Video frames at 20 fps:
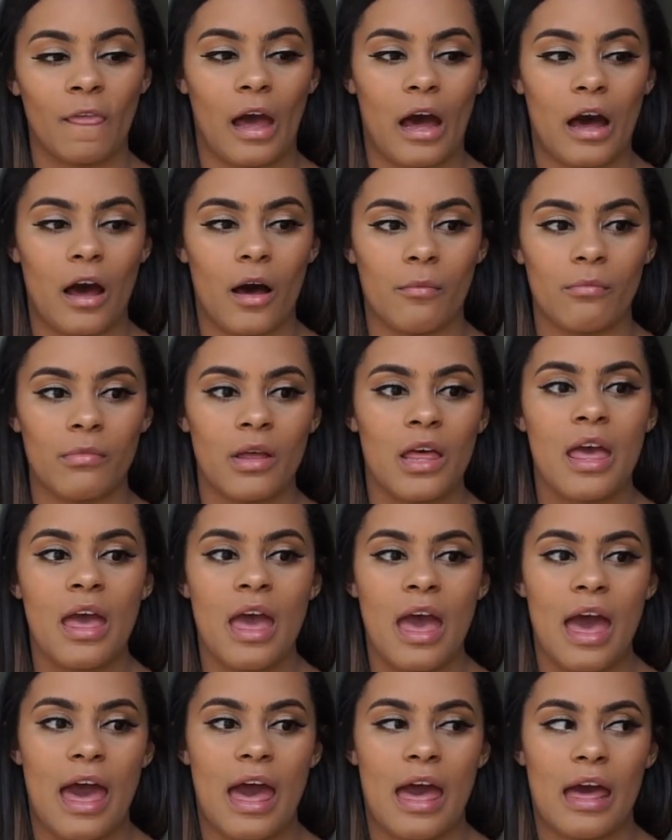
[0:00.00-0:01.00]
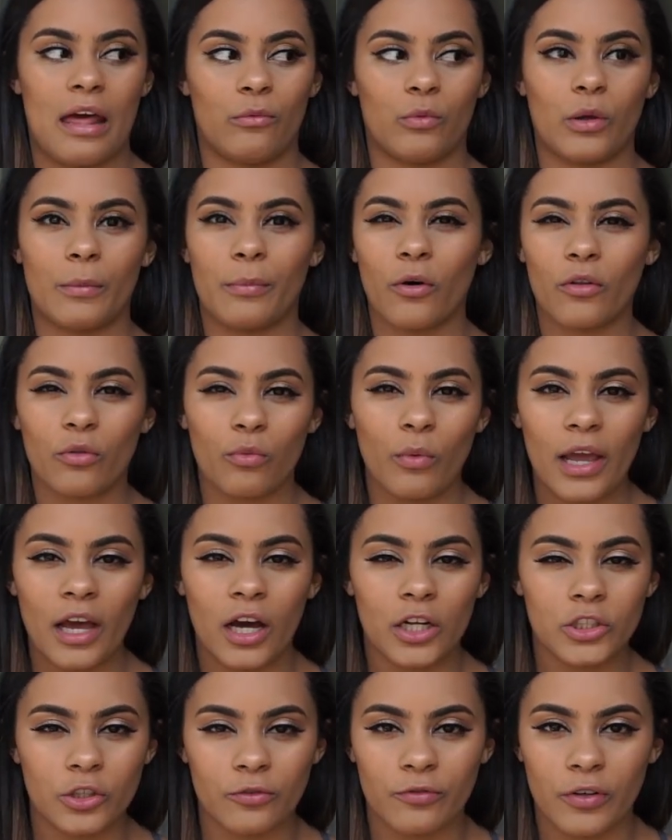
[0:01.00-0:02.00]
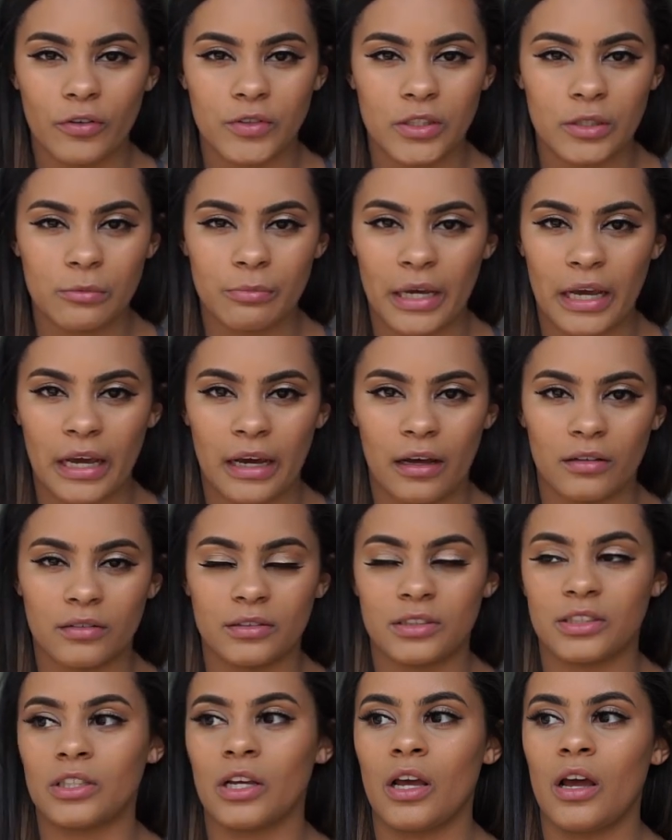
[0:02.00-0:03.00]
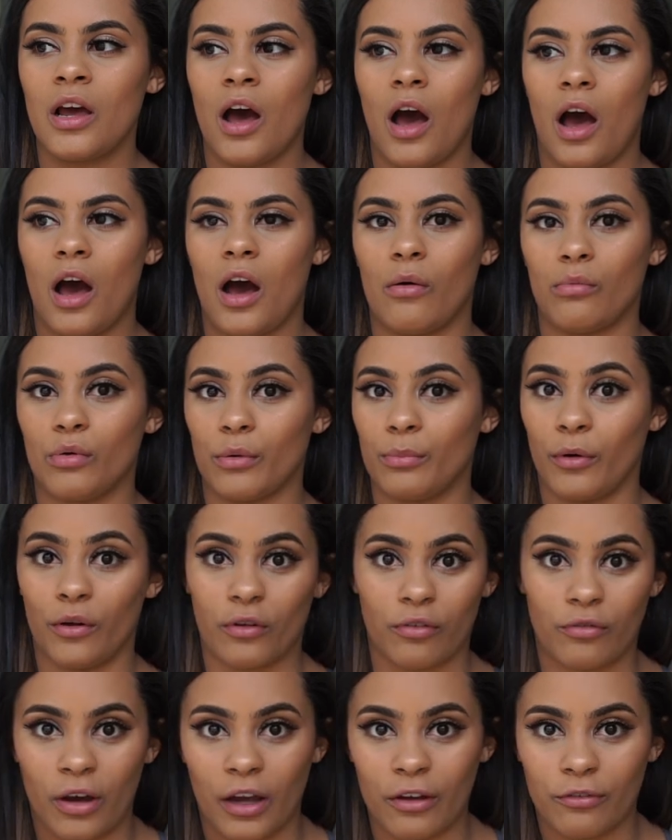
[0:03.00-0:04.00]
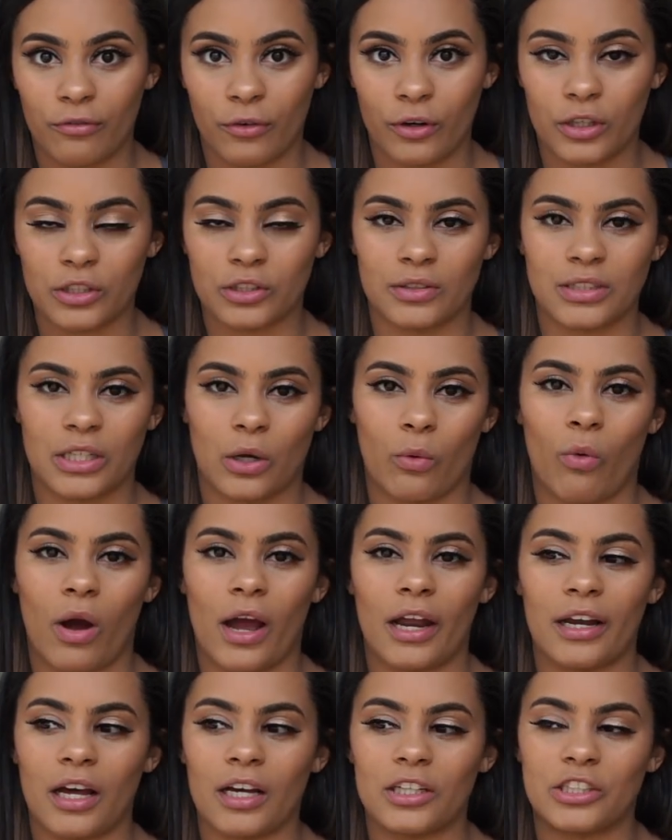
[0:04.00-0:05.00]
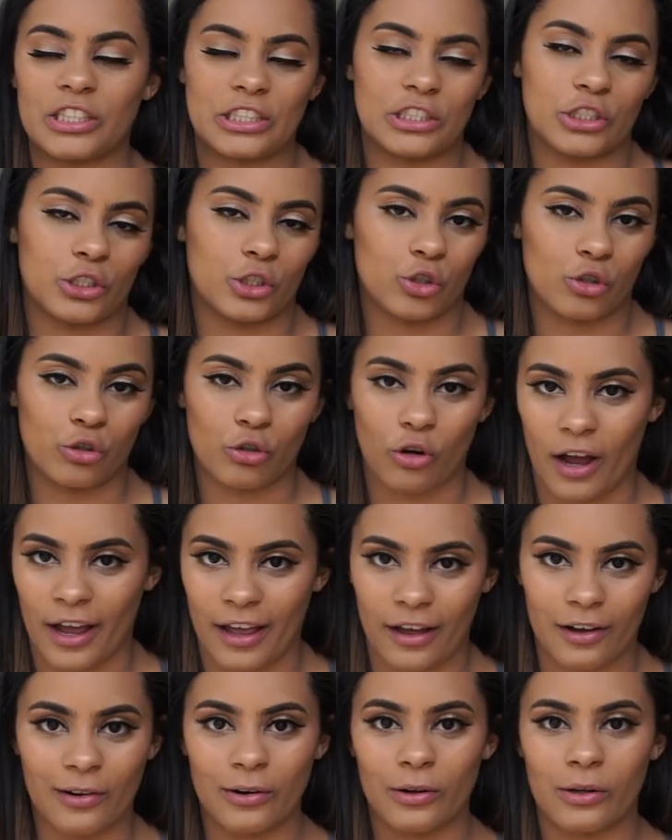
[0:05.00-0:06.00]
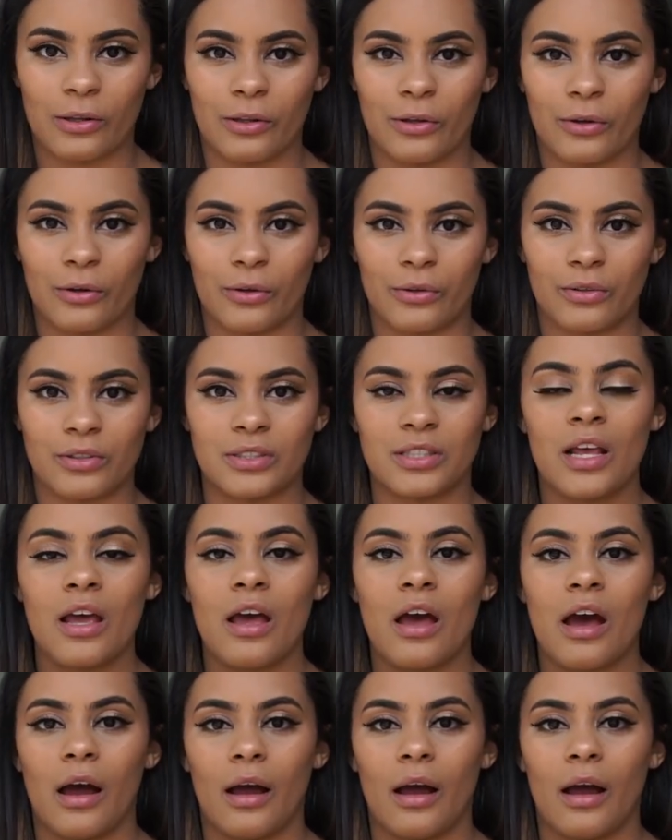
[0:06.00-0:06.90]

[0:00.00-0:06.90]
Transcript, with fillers: Um, and we both weigh 115 pounds. Uh, we're both five foot. So I was like, why not just try out her clothes?